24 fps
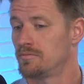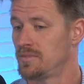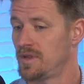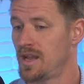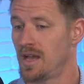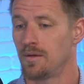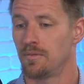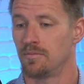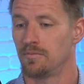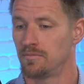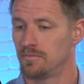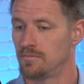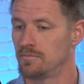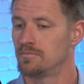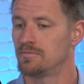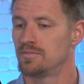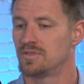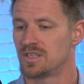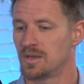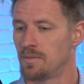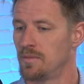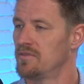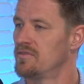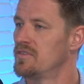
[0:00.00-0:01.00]
Now,
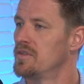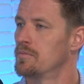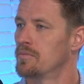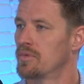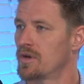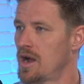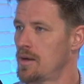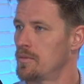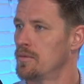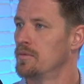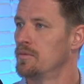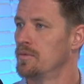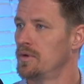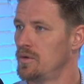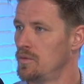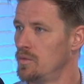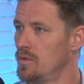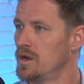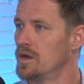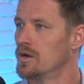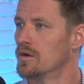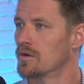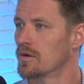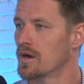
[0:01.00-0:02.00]
some of them probably
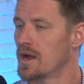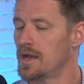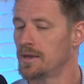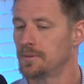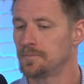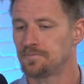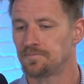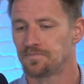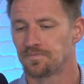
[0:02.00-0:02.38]
will, right?